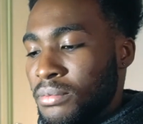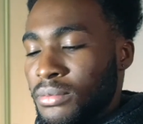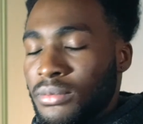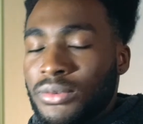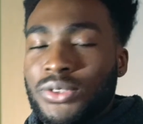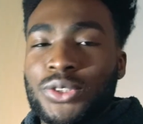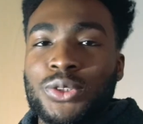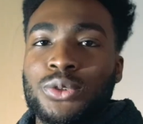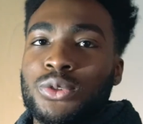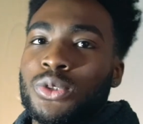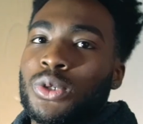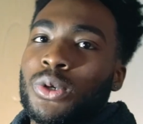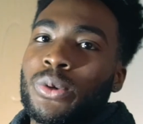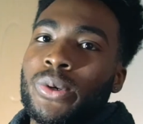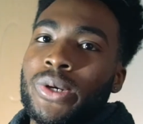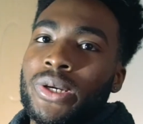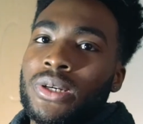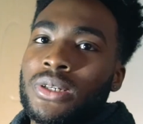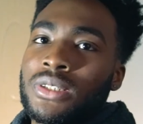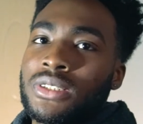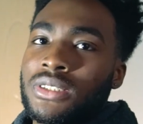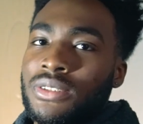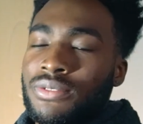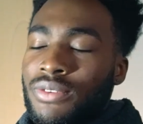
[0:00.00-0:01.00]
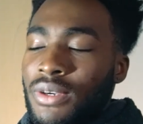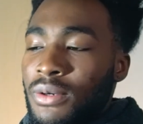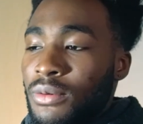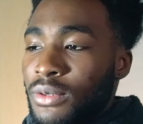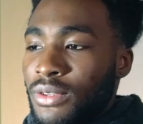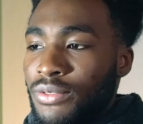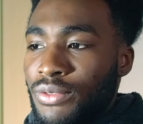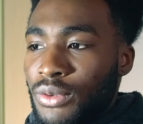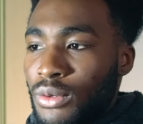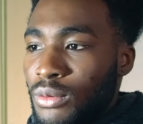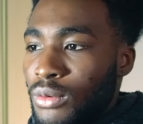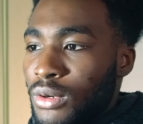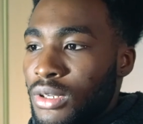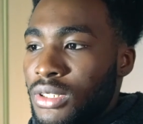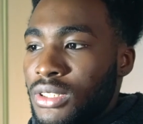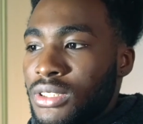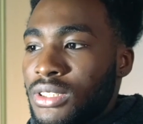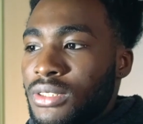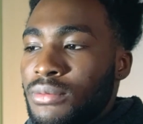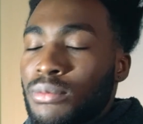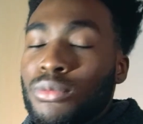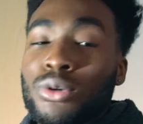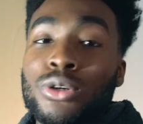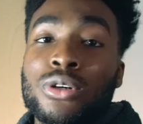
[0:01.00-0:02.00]
tutorials, if you want to
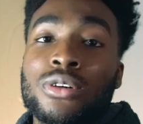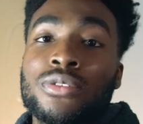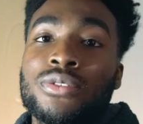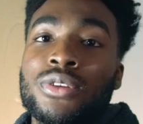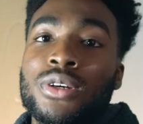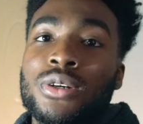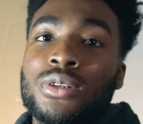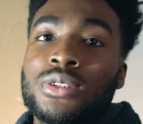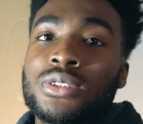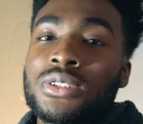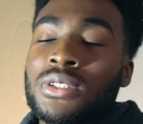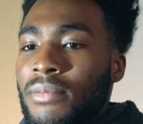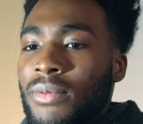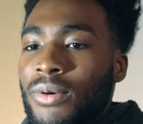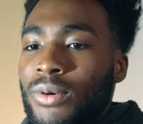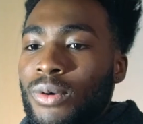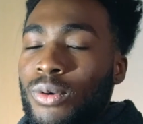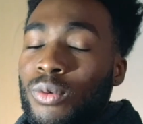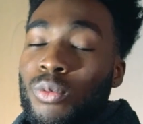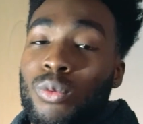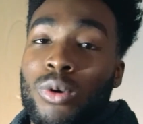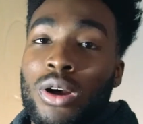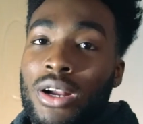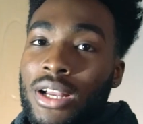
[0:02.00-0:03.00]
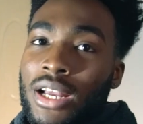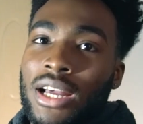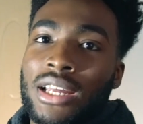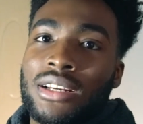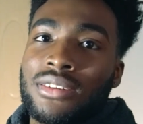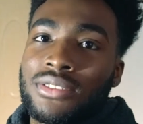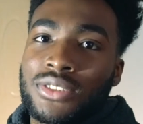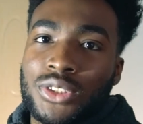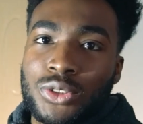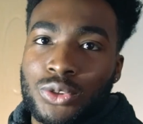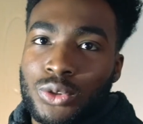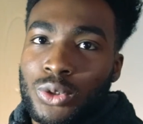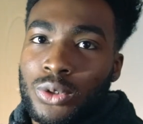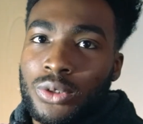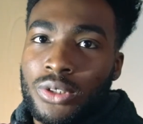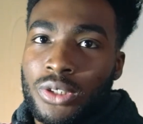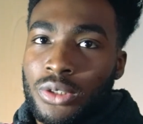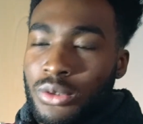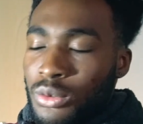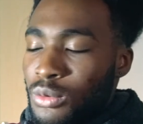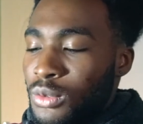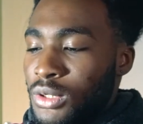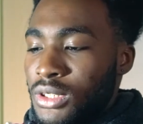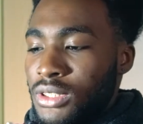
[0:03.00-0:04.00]
see more of those, or what kind of
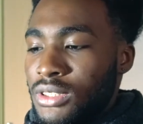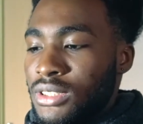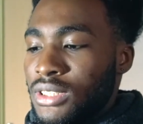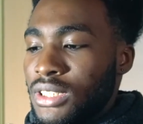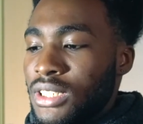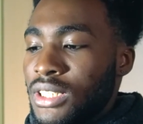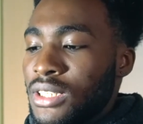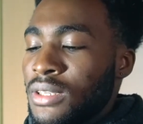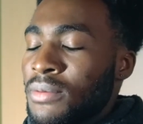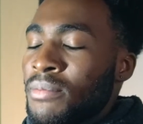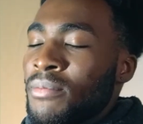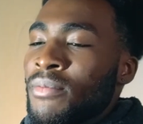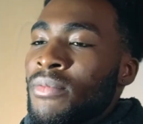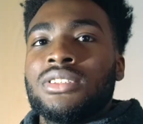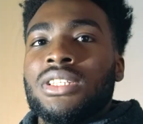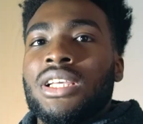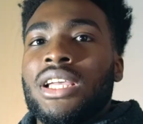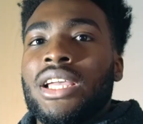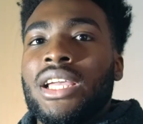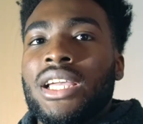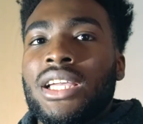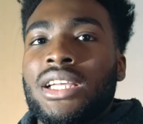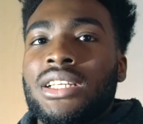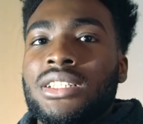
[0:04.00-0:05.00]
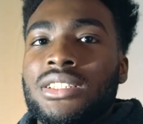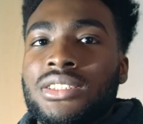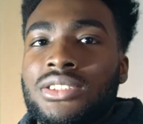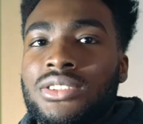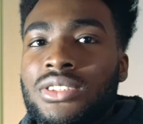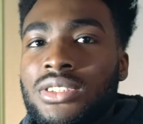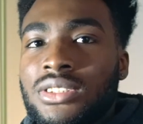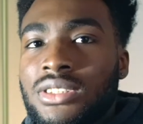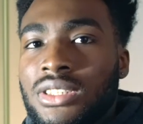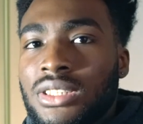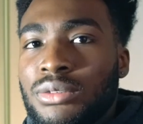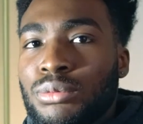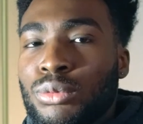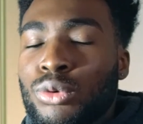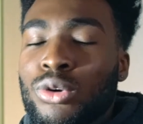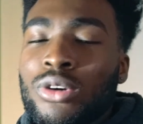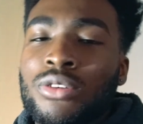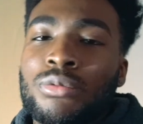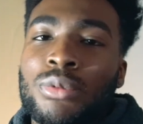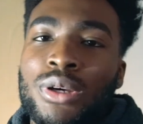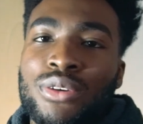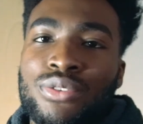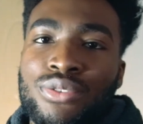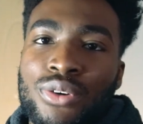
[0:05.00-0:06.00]
tutorial you want to see. And to see more
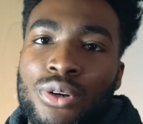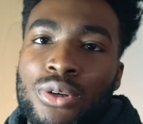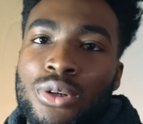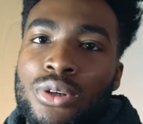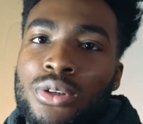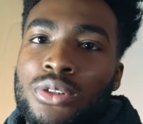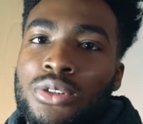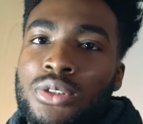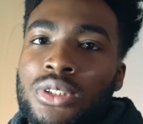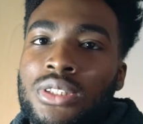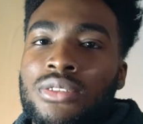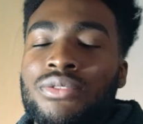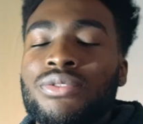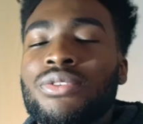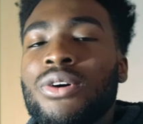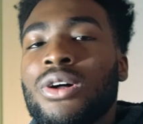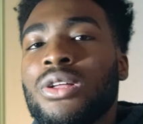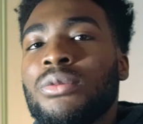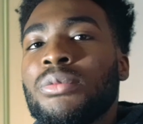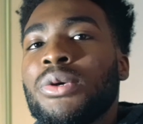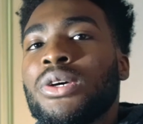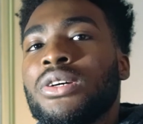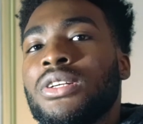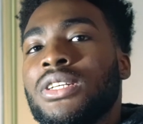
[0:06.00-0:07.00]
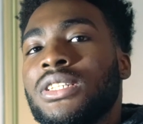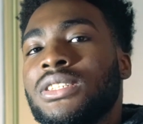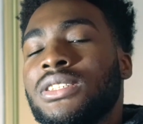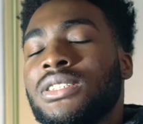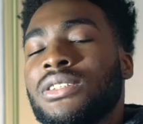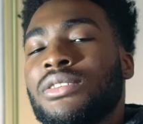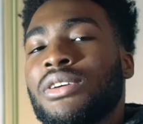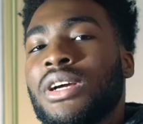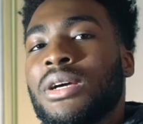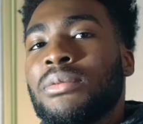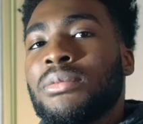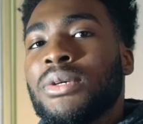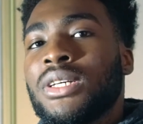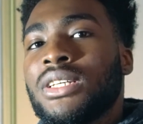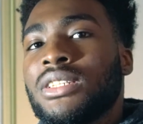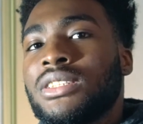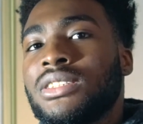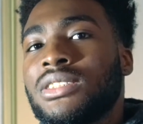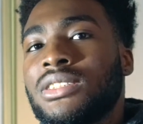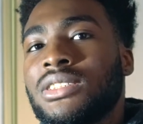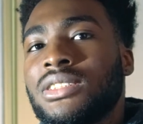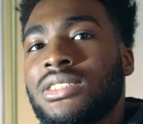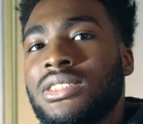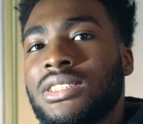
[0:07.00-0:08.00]
of my photos, you can follow me on Instagram.
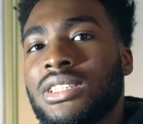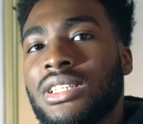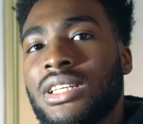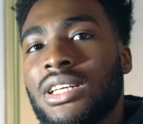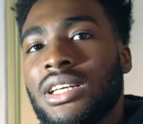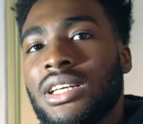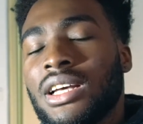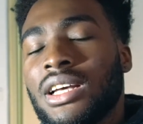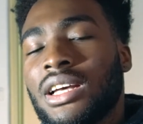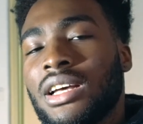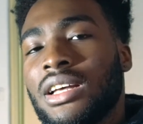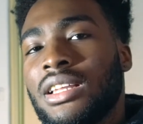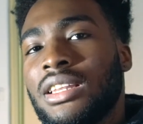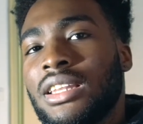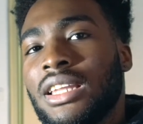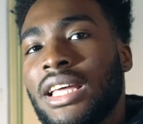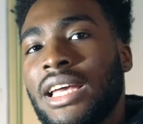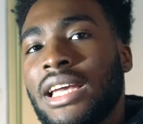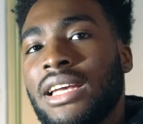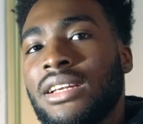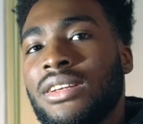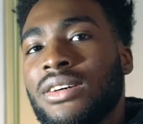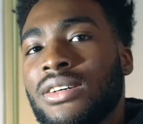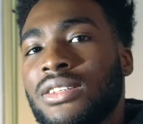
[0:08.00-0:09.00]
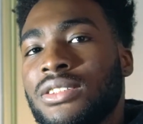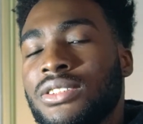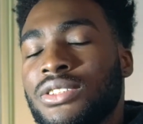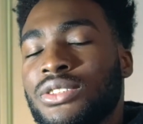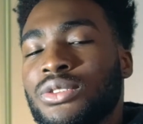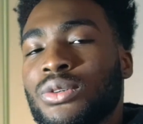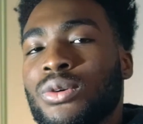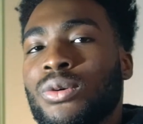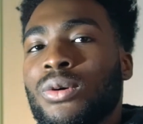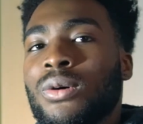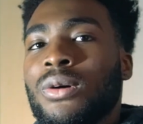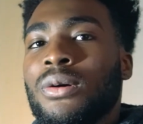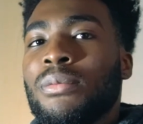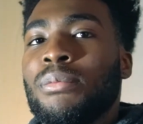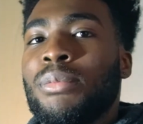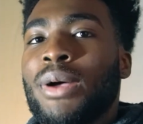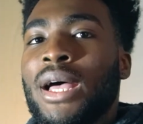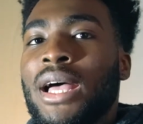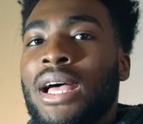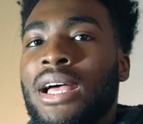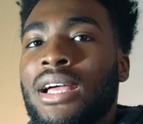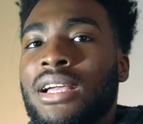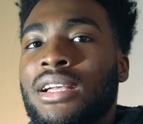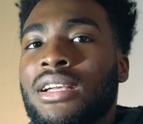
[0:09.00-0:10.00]
It's
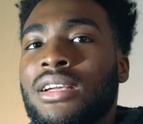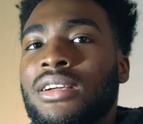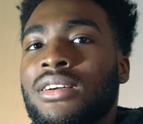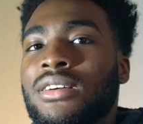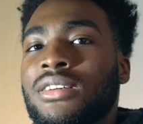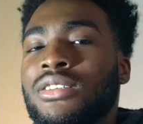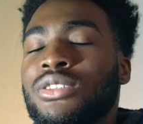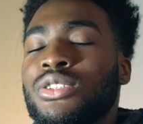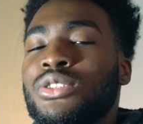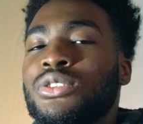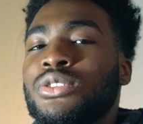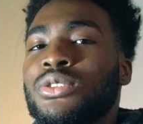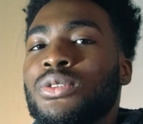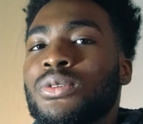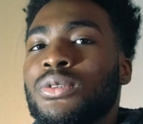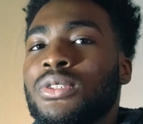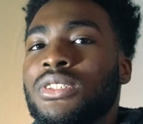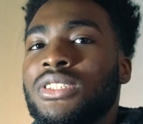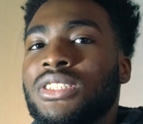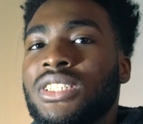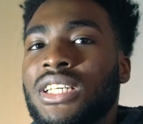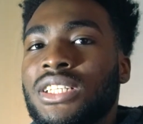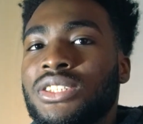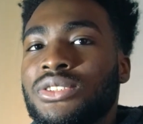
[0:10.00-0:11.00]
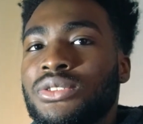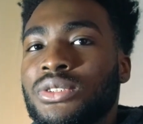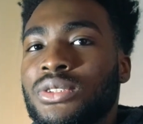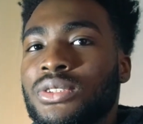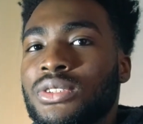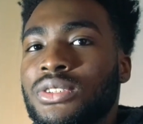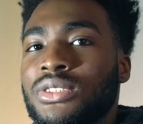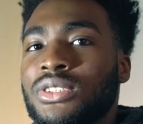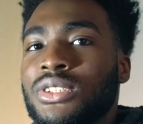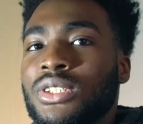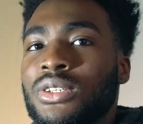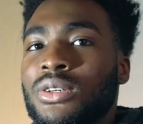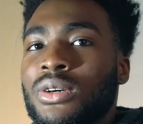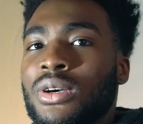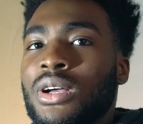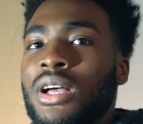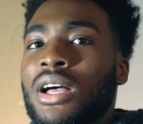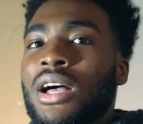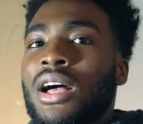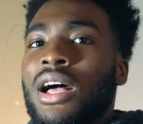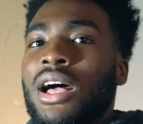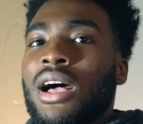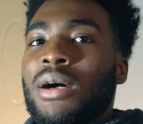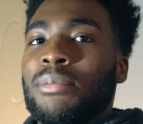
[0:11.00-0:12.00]
laid_back_central. So
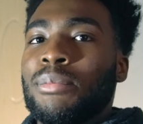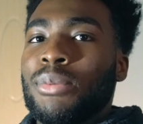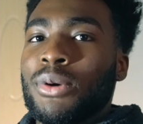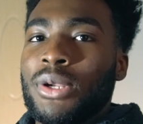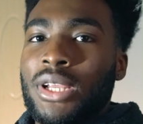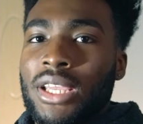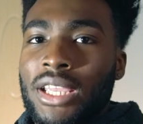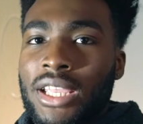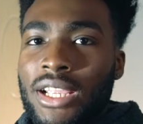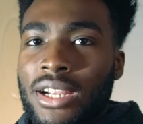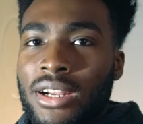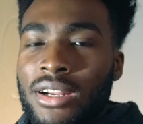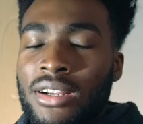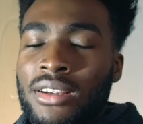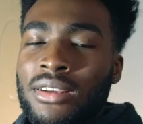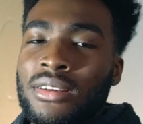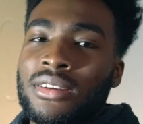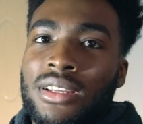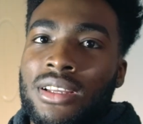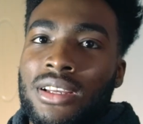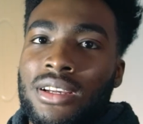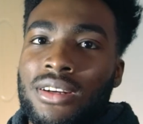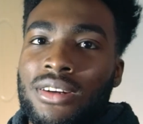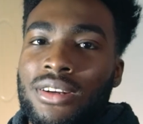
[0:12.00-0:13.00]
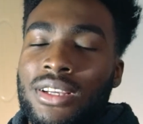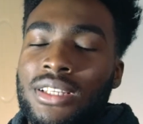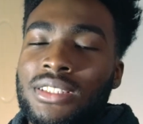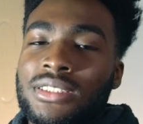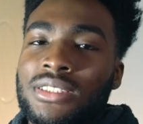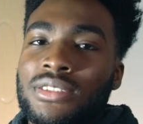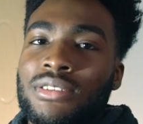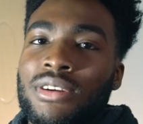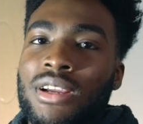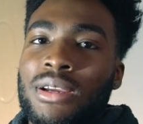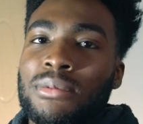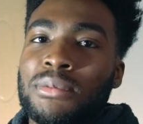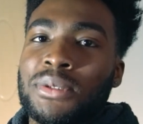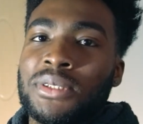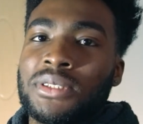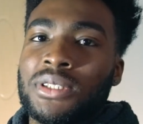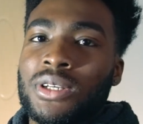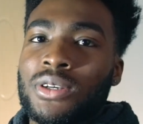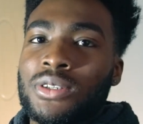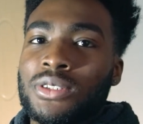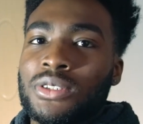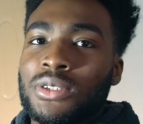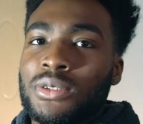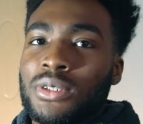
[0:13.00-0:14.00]
I'll put it here. Her Instagram is
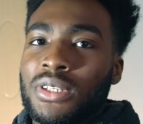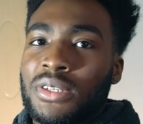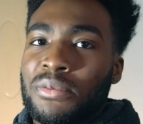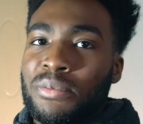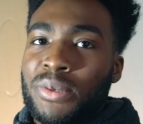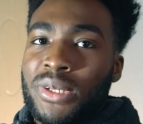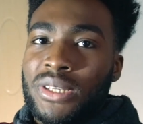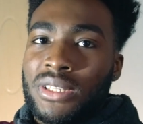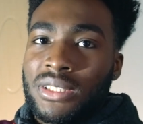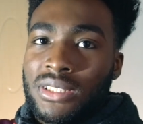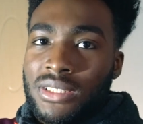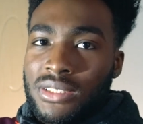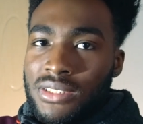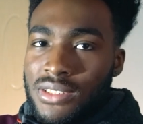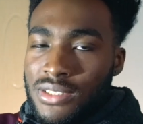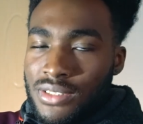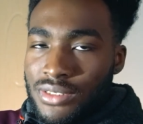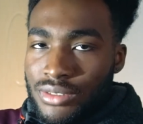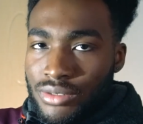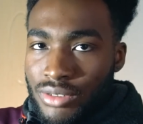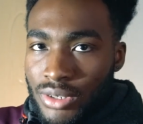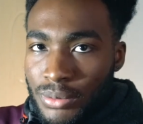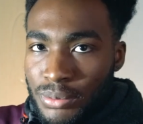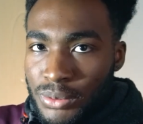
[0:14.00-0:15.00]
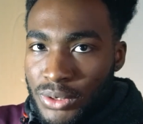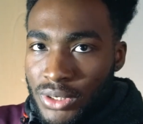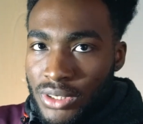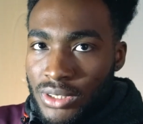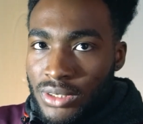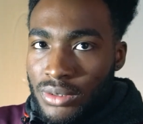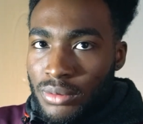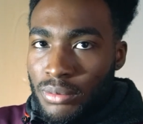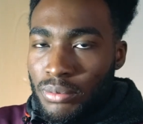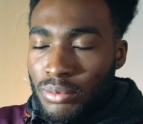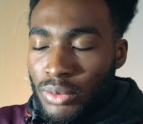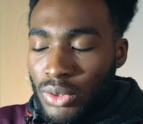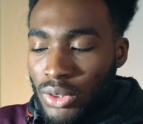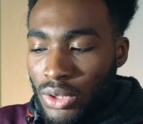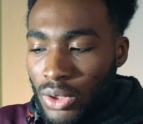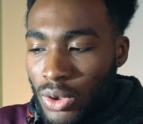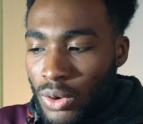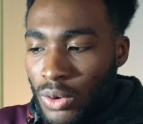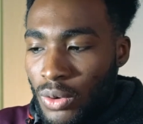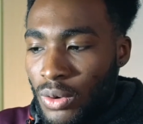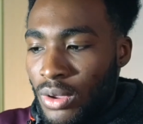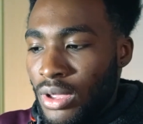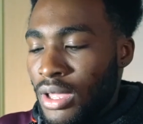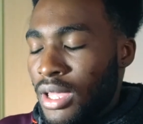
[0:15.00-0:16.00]
also going to be in the description
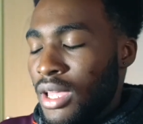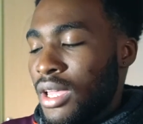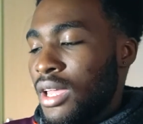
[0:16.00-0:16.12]
below.